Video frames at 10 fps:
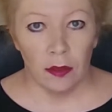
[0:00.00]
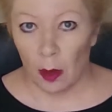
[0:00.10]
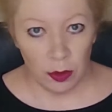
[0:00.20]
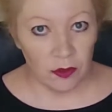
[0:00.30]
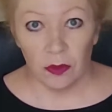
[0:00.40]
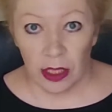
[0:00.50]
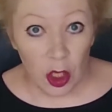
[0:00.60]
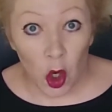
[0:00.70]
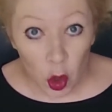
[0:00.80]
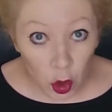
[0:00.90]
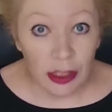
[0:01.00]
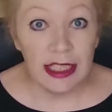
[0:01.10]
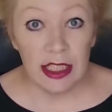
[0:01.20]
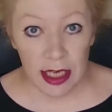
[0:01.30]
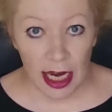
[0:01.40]
That was the early
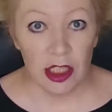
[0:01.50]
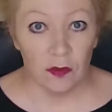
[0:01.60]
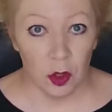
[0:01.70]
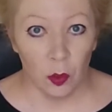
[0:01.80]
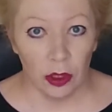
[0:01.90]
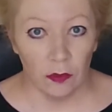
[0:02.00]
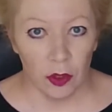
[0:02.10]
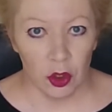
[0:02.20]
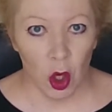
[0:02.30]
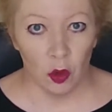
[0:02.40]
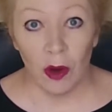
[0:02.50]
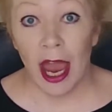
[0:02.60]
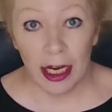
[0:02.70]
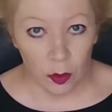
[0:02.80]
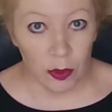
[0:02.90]
state, if you will, of the genre,
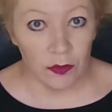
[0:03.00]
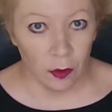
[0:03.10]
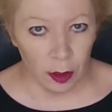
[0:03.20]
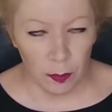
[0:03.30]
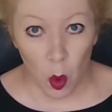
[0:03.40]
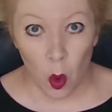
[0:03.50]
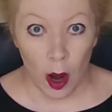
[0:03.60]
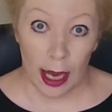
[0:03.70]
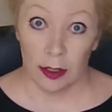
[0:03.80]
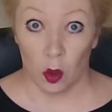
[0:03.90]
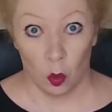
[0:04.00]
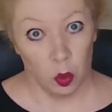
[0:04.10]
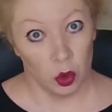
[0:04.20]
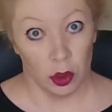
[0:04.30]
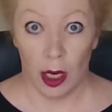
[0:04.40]
and it was very poor and
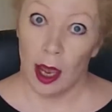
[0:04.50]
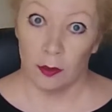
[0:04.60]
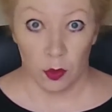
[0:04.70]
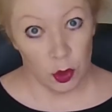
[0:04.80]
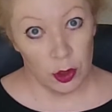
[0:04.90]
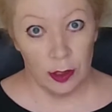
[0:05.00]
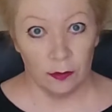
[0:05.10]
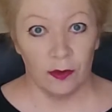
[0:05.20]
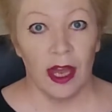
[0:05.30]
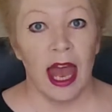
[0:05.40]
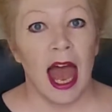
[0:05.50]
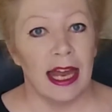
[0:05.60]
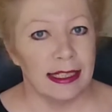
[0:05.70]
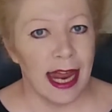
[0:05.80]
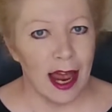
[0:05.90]
wooden and stiff,
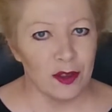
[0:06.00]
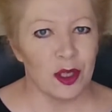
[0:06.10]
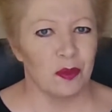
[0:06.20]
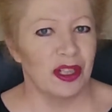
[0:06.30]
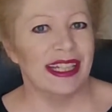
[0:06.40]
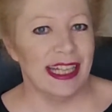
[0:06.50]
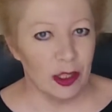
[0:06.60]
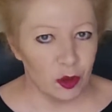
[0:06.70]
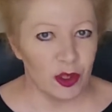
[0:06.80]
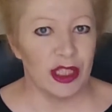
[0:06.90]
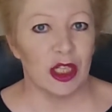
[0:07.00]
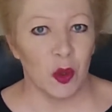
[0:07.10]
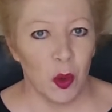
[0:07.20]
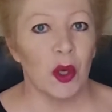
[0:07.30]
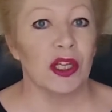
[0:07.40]
and now some really interesting,
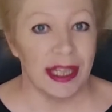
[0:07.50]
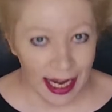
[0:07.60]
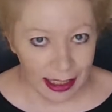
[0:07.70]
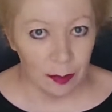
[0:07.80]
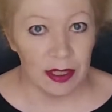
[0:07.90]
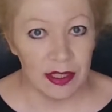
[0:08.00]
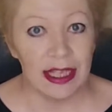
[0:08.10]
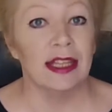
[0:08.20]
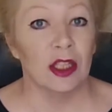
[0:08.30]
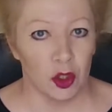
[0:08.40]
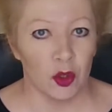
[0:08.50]
quirky elements in this